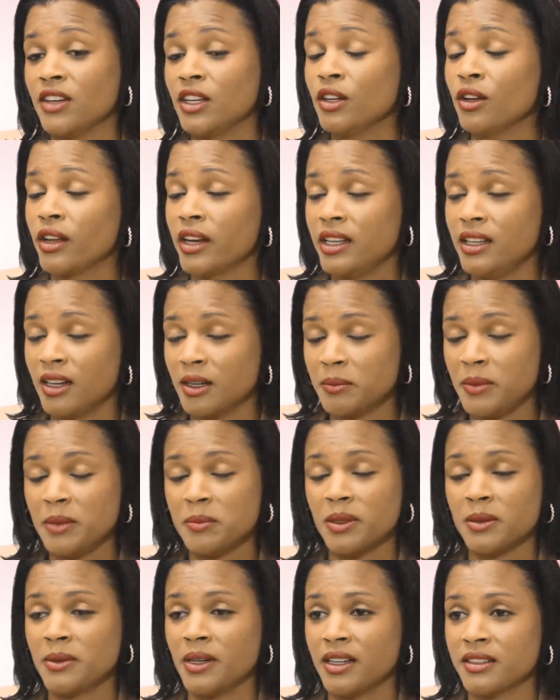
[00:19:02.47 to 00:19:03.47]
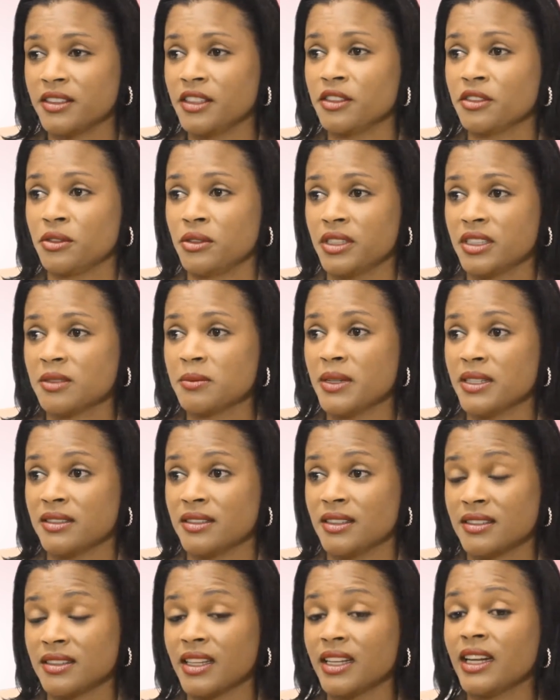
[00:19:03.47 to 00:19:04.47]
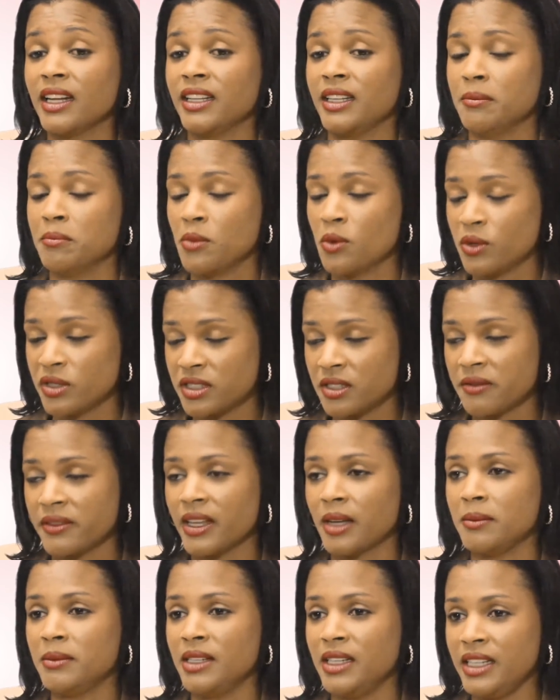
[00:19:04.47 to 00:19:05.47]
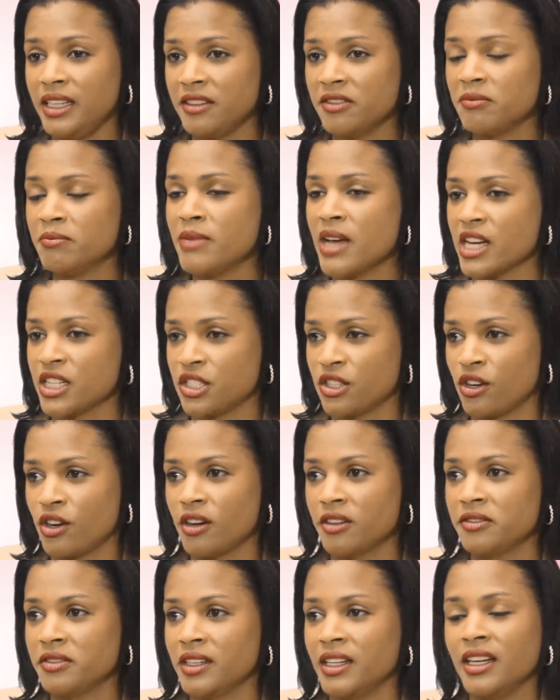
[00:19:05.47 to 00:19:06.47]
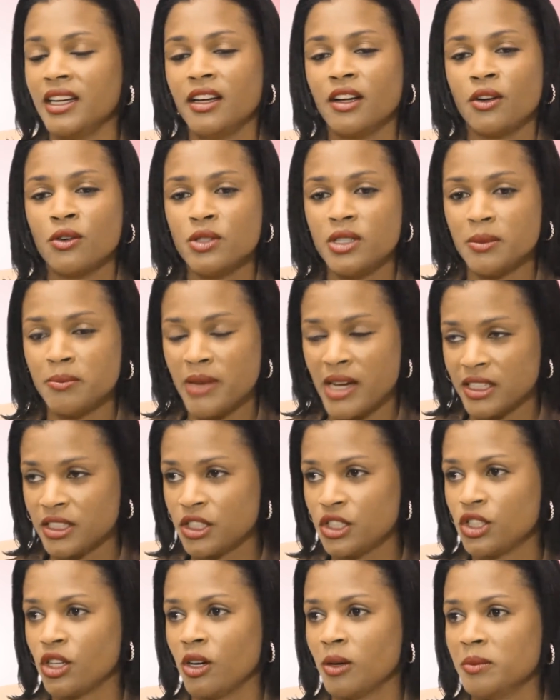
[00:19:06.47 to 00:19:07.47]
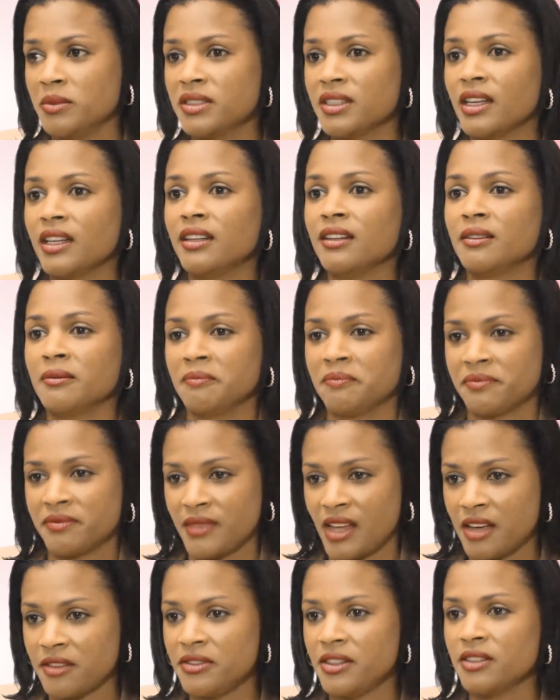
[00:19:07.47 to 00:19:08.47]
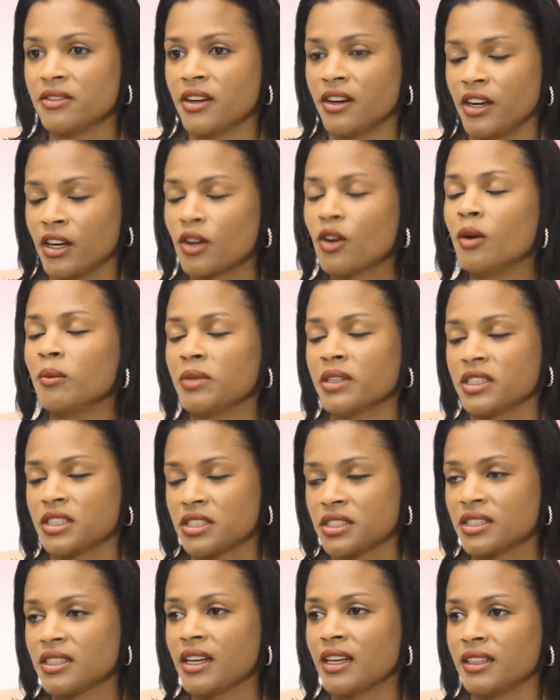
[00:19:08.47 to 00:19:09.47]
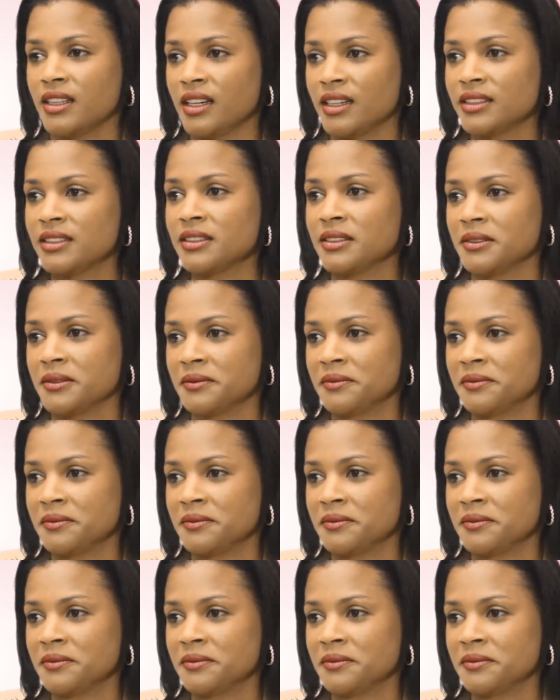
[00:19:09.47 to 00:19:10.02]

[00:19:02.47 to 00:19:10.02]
a lot of young people passing through this business, and most of them leave better off, go to better jobs, and I feel very accomplished at that.